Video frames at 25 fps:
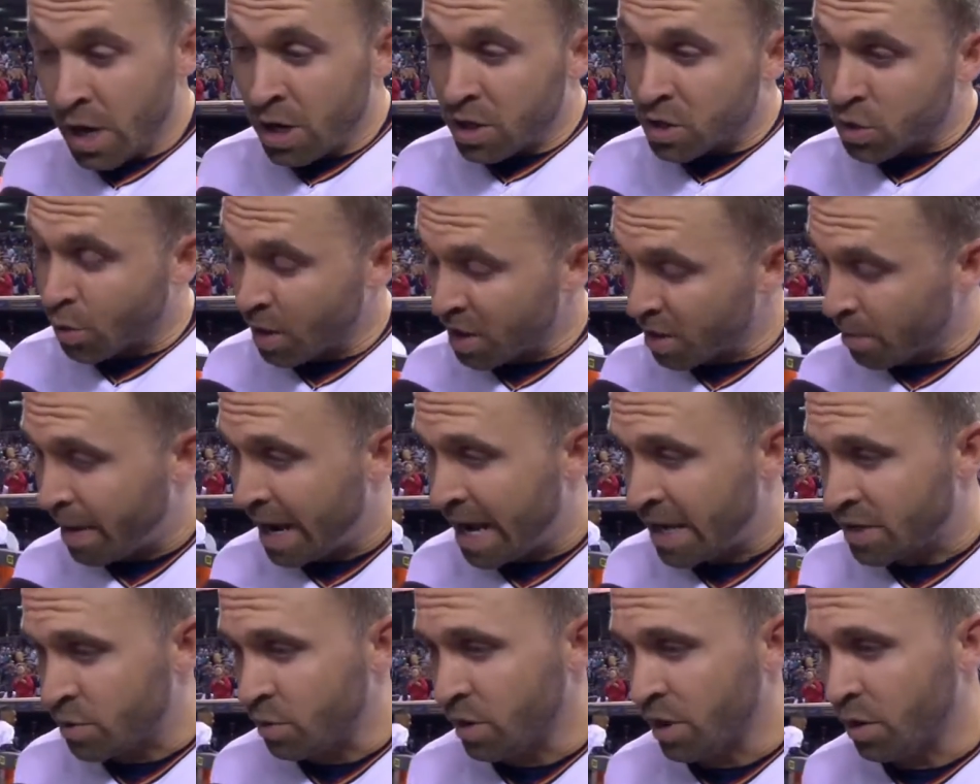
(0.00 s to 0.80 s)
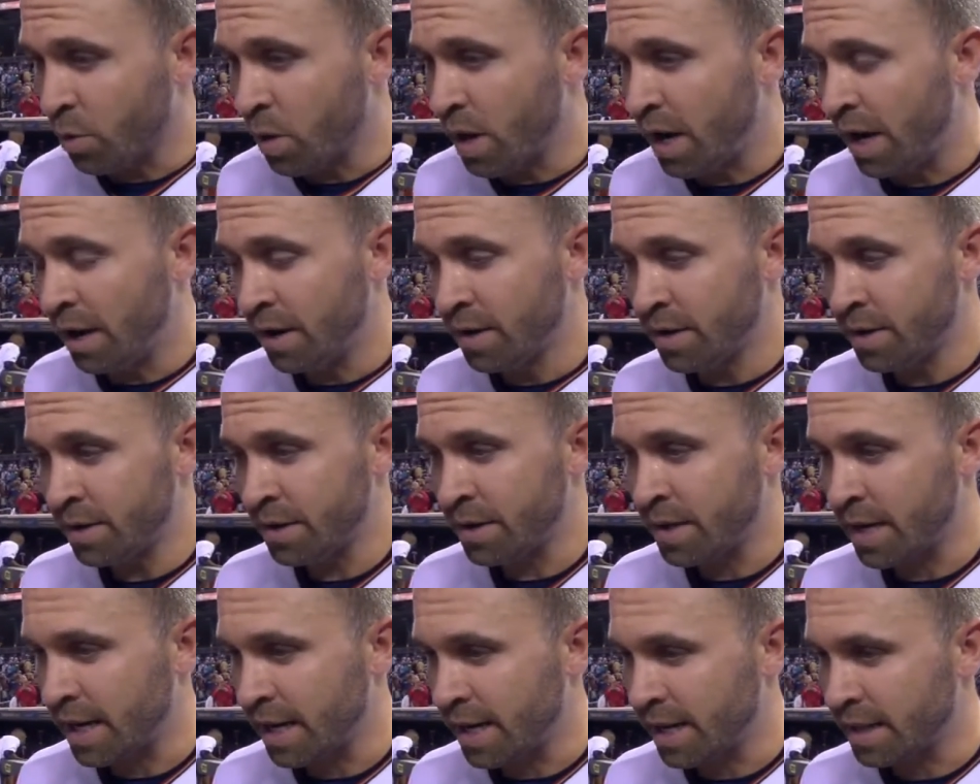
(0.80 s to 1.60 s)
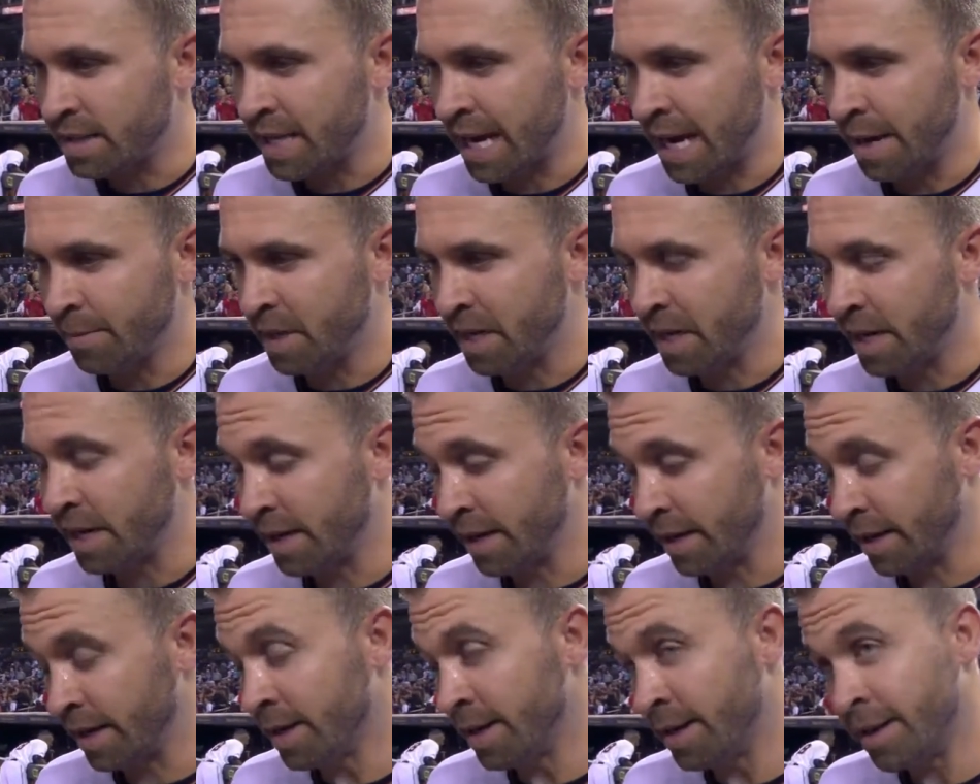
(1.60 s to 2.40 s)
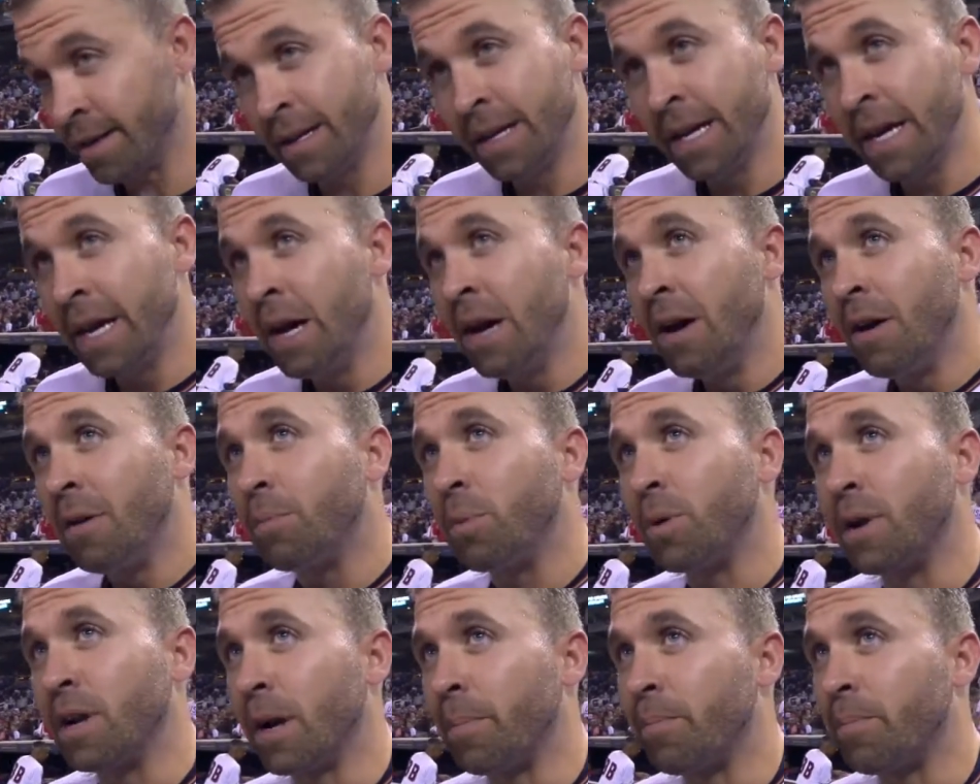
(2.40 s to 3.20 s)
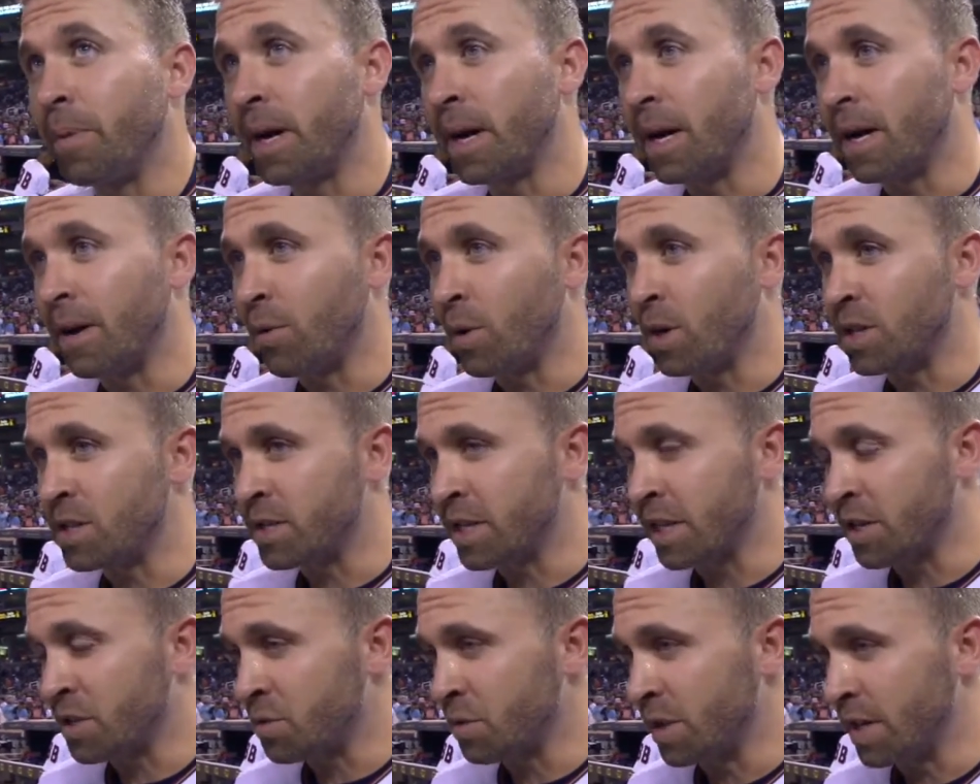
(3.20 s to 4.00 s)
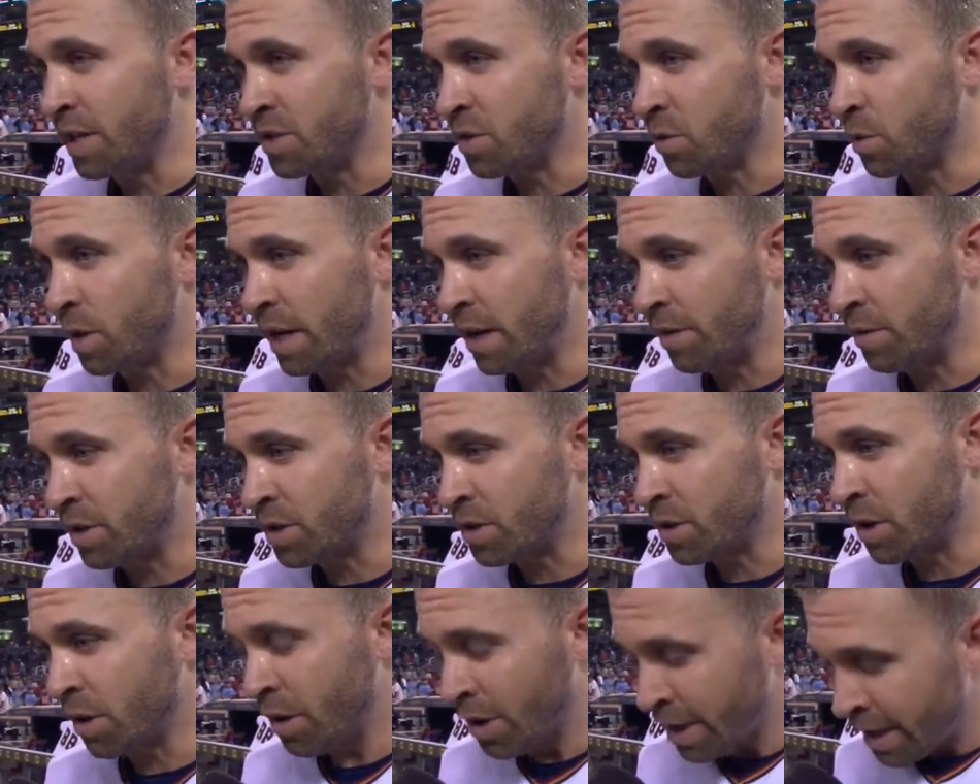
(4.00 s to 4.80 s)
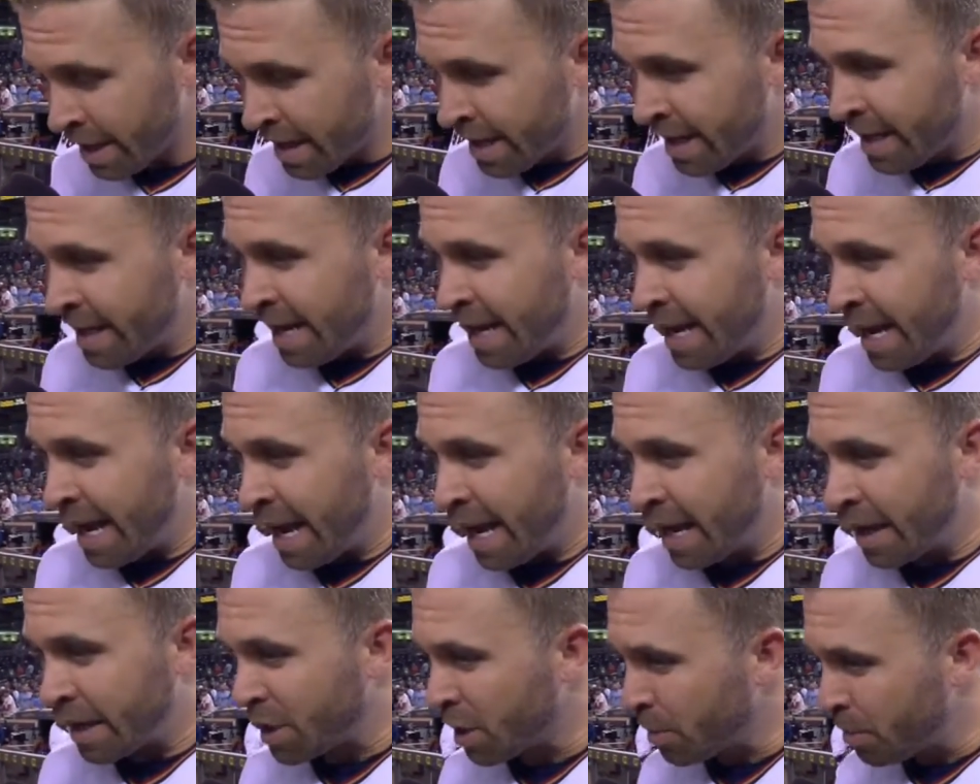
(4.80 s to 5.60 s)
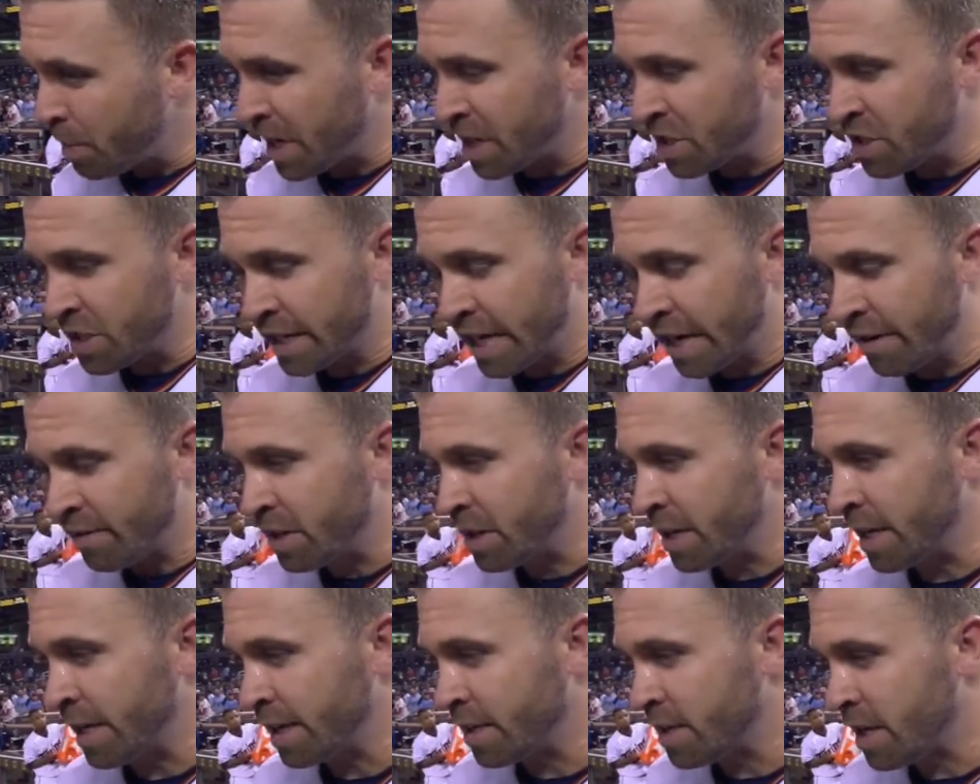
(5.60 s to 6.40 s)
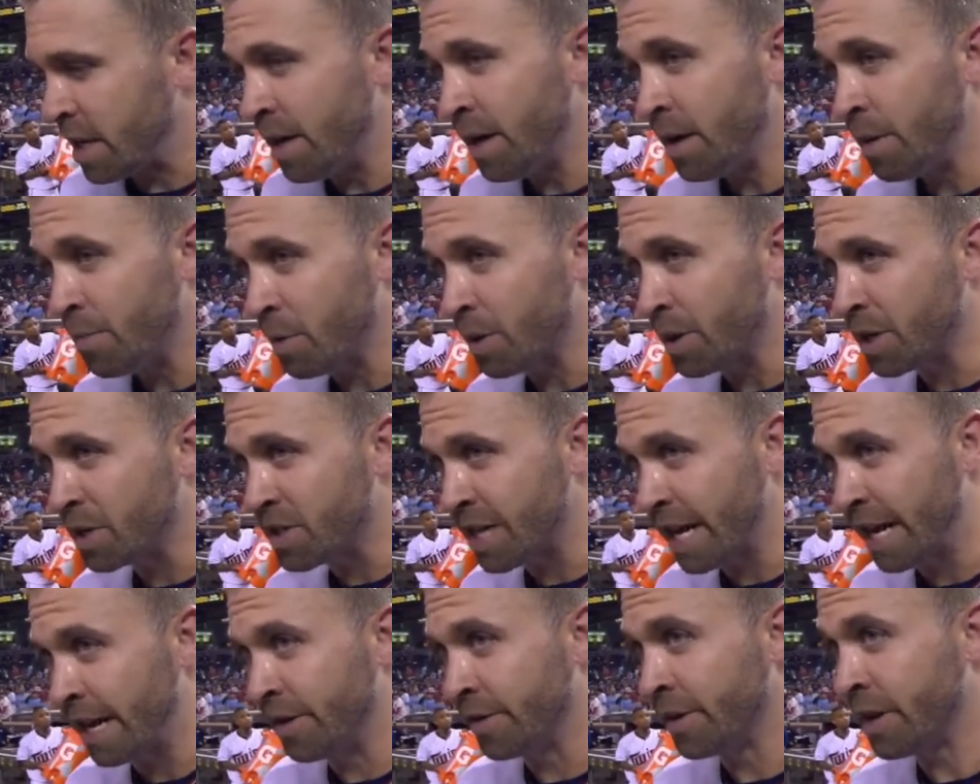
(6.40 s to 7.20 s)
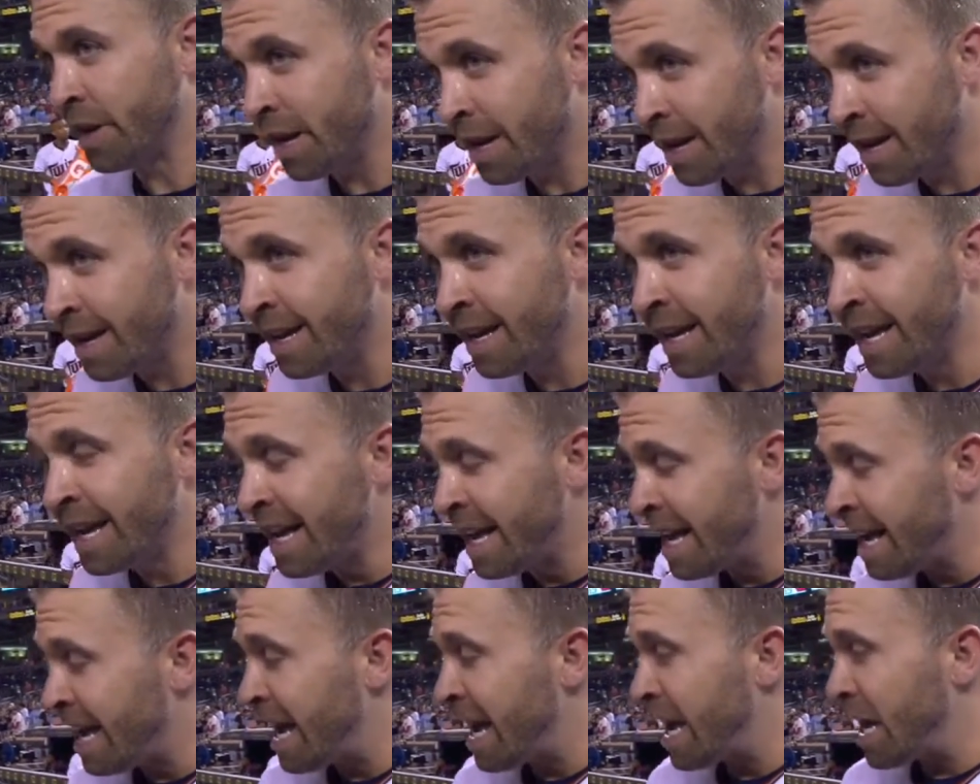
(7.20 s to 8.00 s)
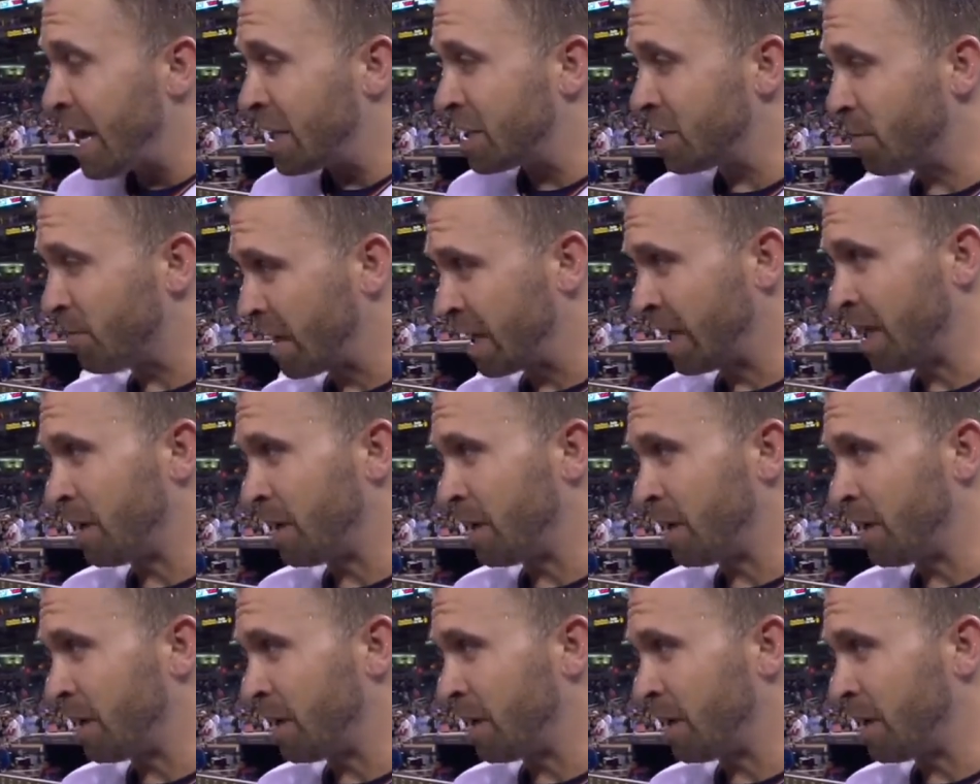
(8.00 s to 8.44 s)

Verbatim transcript: Swung the bats really well, uh, timely hitting, put up, uh, what, six runs or whatever. So good pitching, everything's pretty sound it's a big